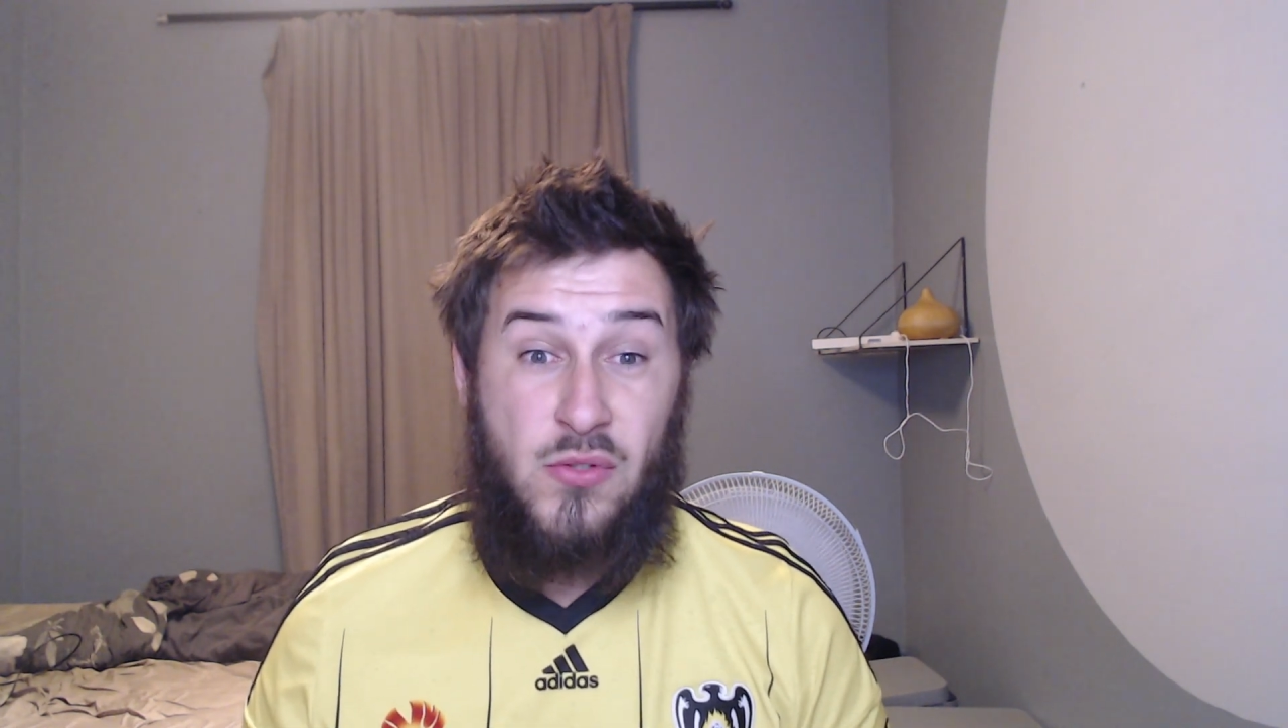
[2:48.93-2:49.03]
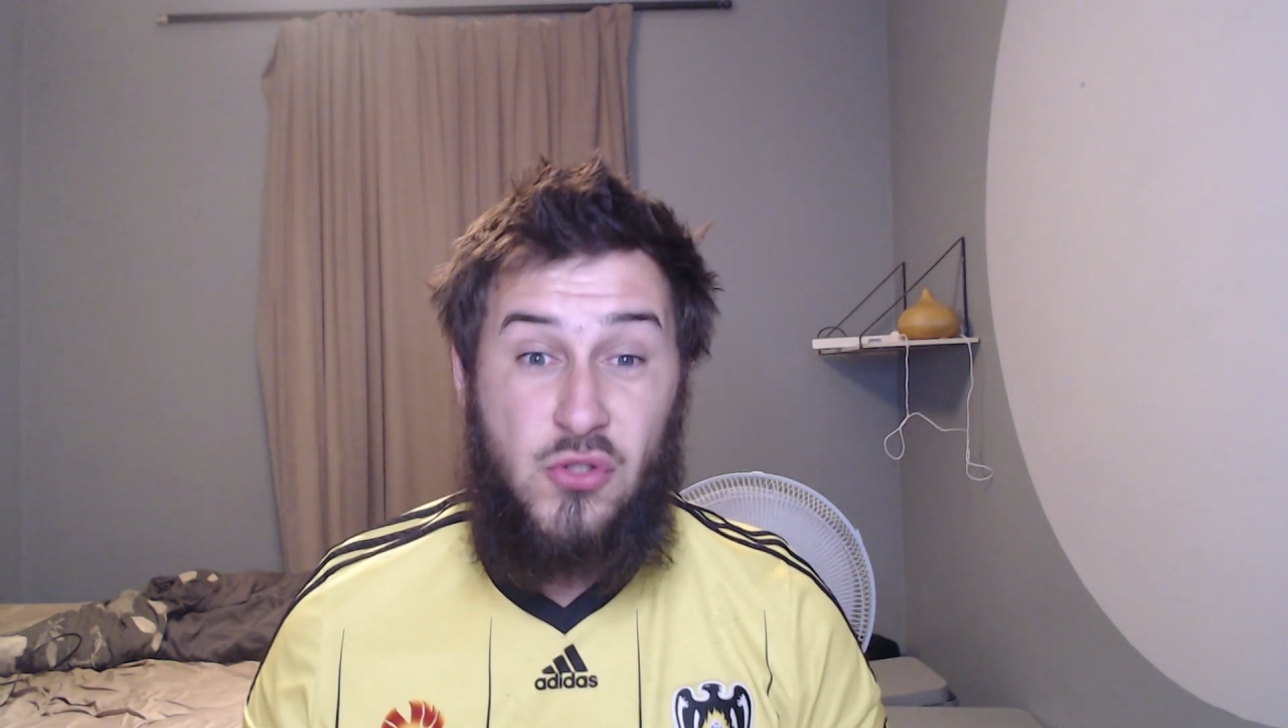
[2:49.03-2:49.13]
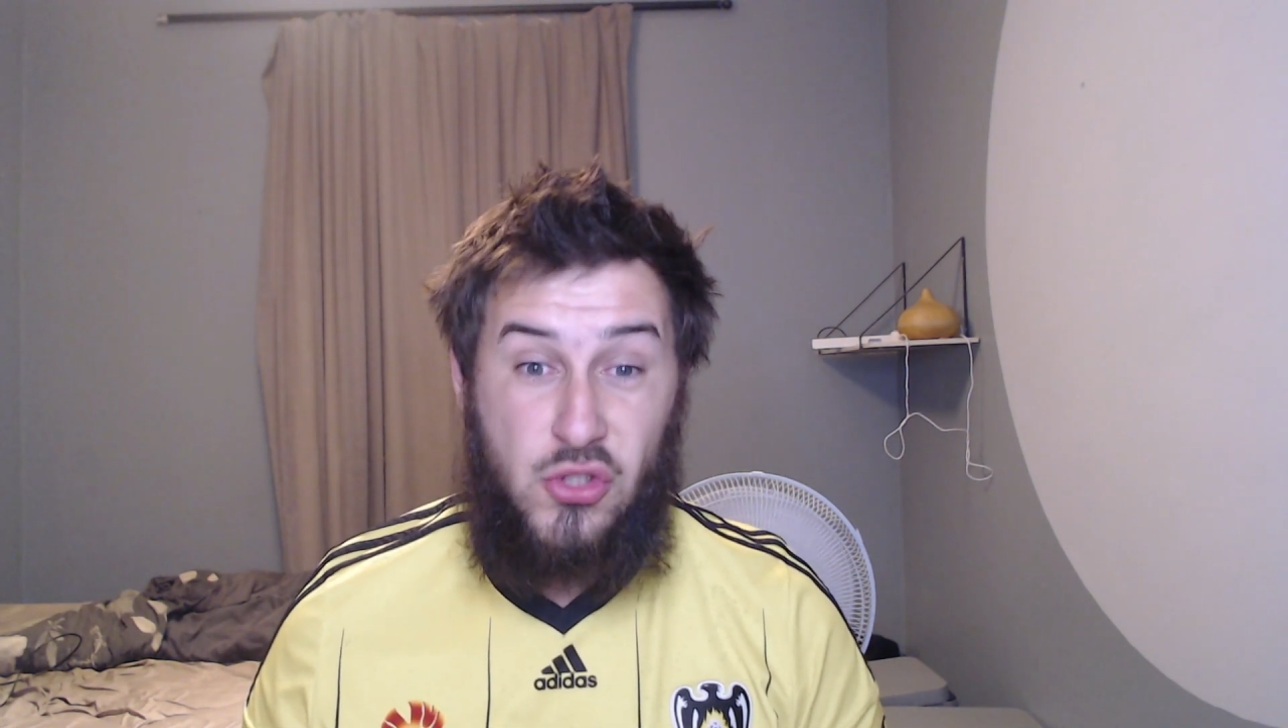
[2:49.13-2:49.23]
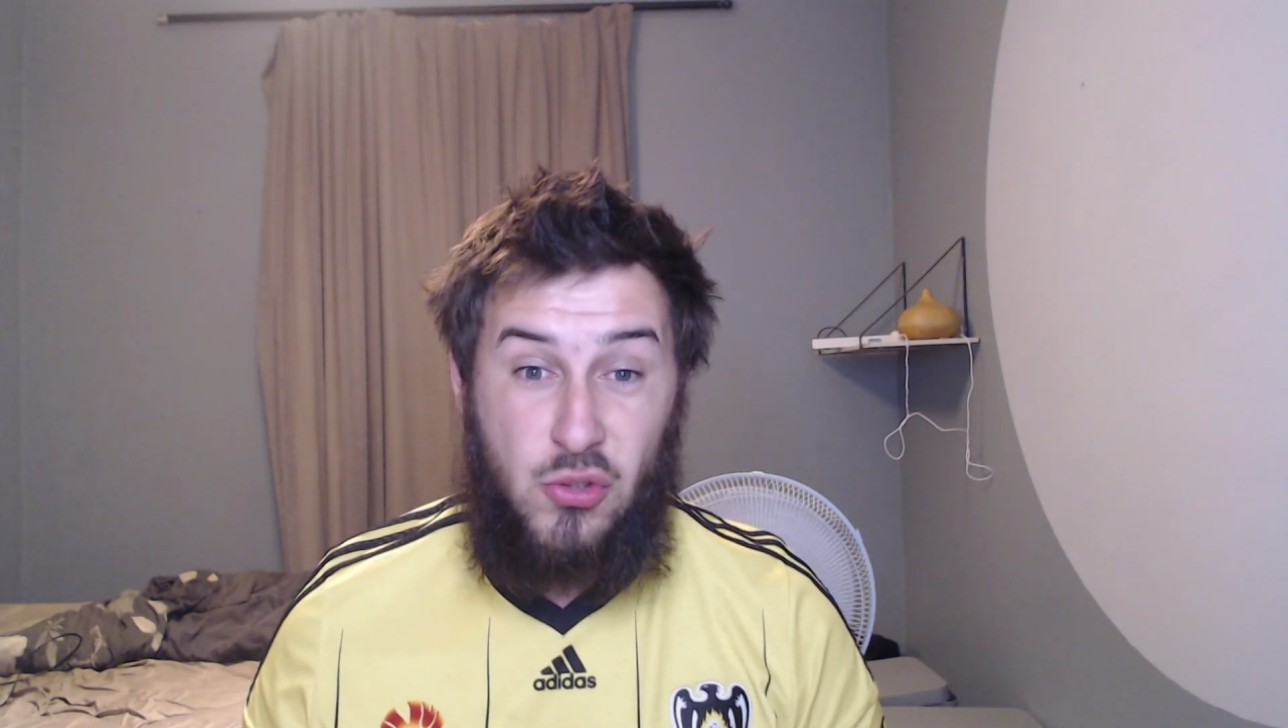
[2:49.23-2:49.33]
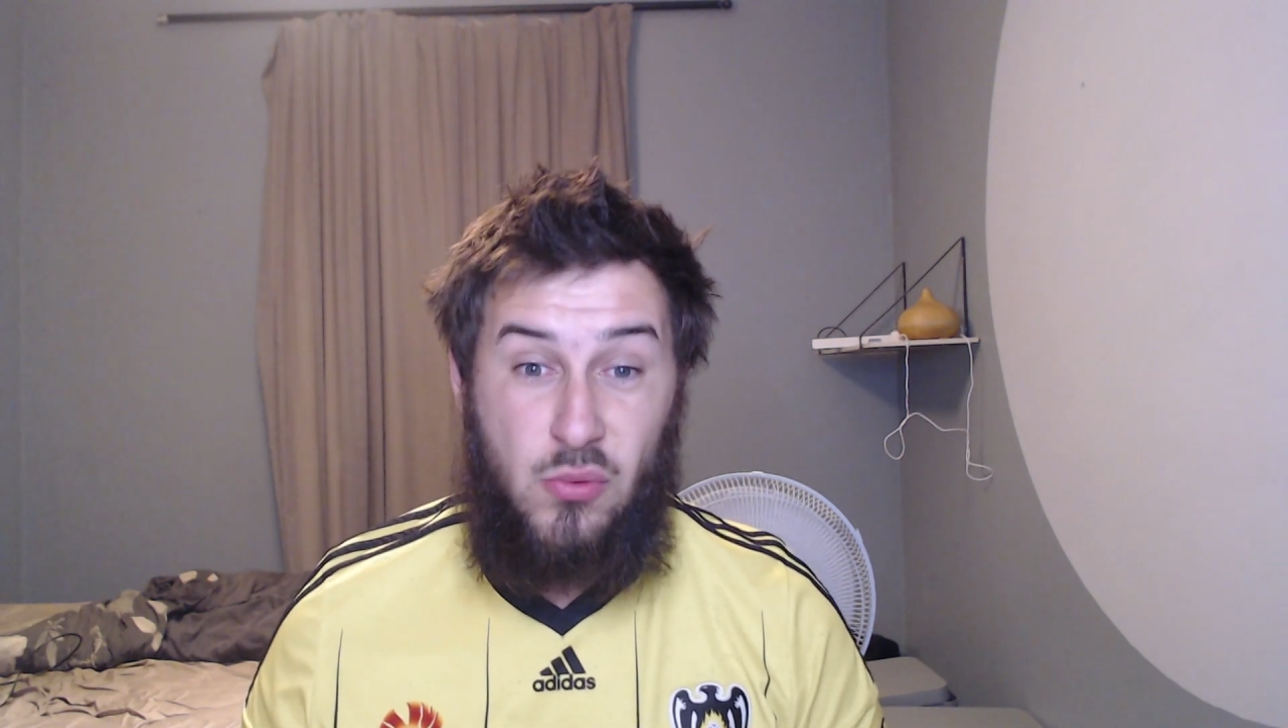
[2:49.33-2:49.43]

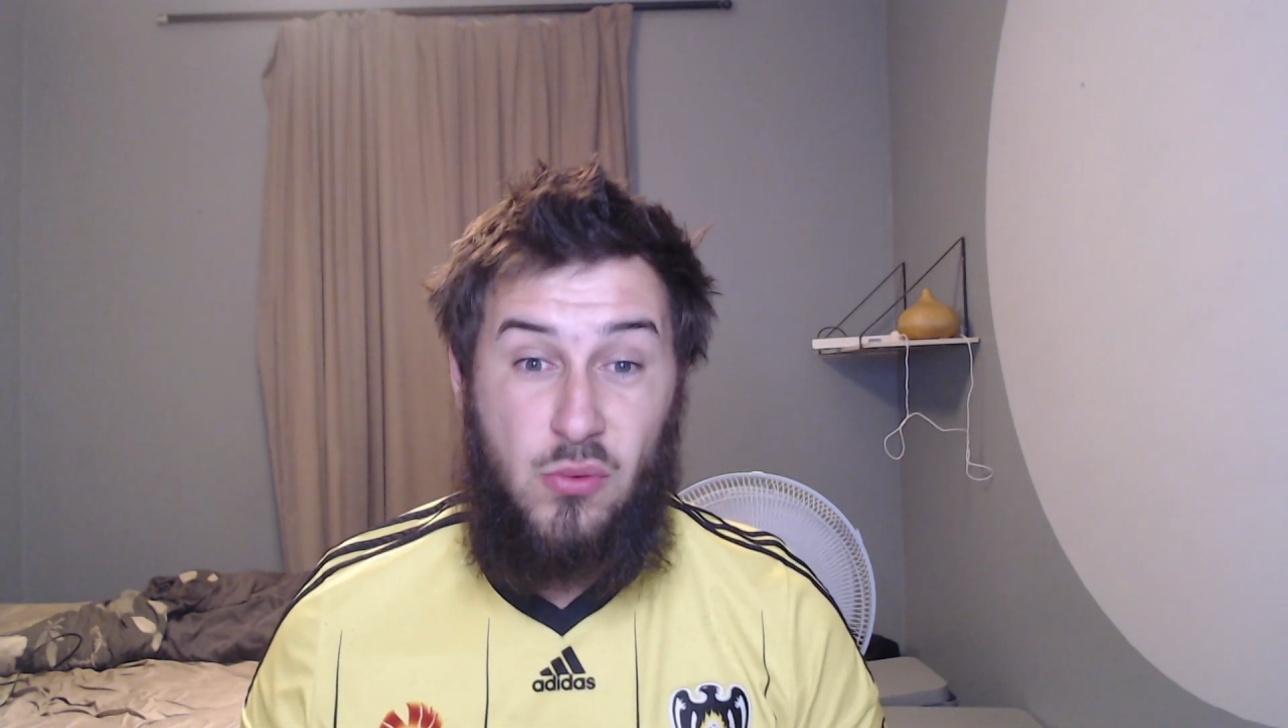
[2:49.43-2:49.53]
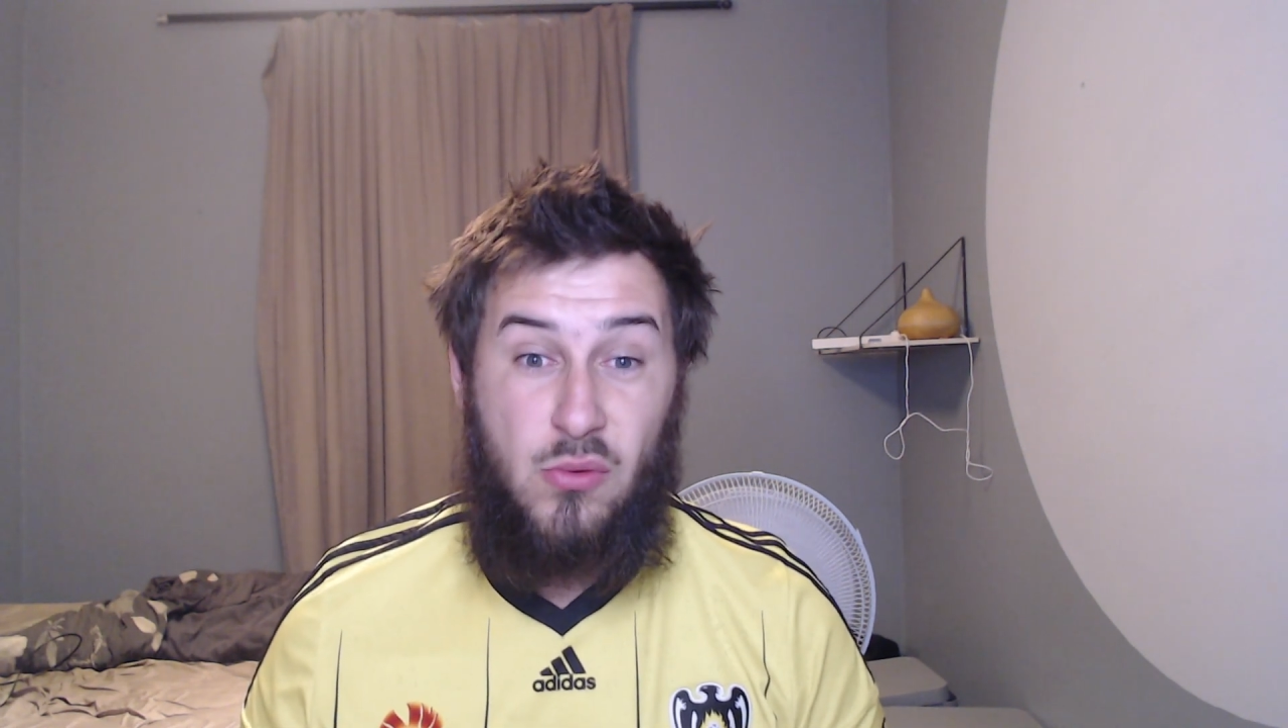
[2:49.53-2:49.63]
shoot